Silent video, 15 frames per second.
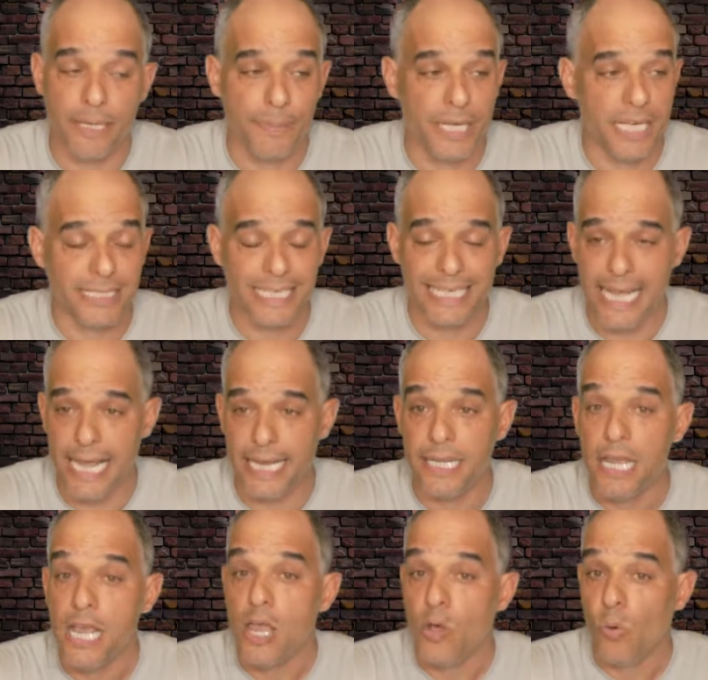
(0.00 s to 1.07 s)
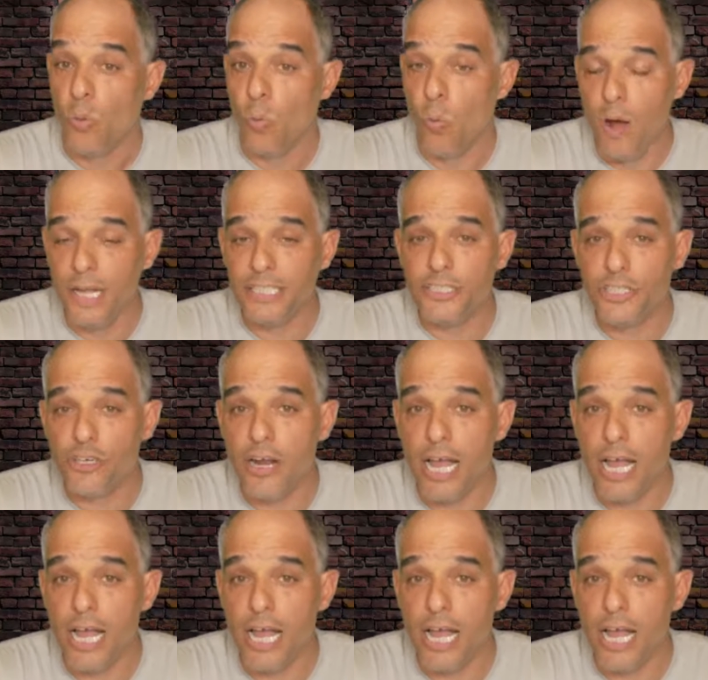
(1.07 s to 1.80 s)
Because again, once you're